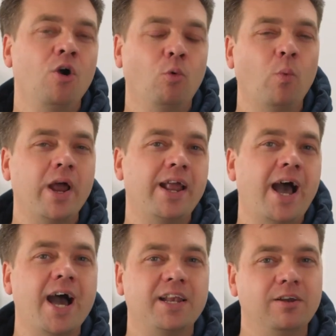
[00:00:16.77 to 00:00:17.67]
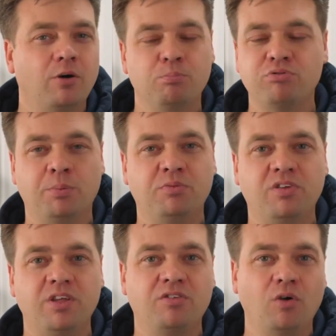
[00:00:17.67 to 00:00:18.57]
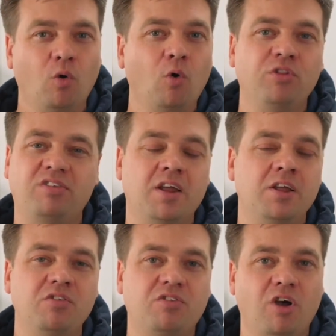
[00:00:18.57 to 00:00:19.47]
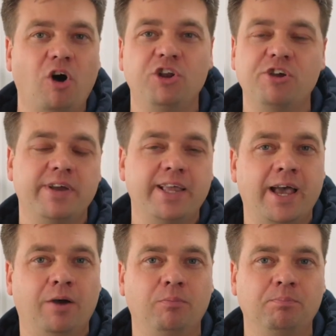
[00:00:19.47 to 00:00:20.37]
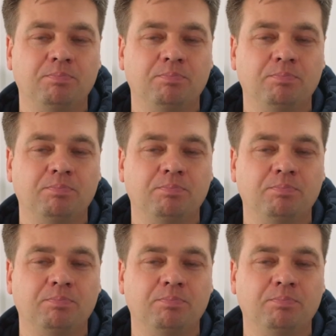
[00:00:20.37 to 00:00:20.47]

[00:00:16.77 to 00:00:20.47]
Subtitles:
when adding on properties or tenants on your account.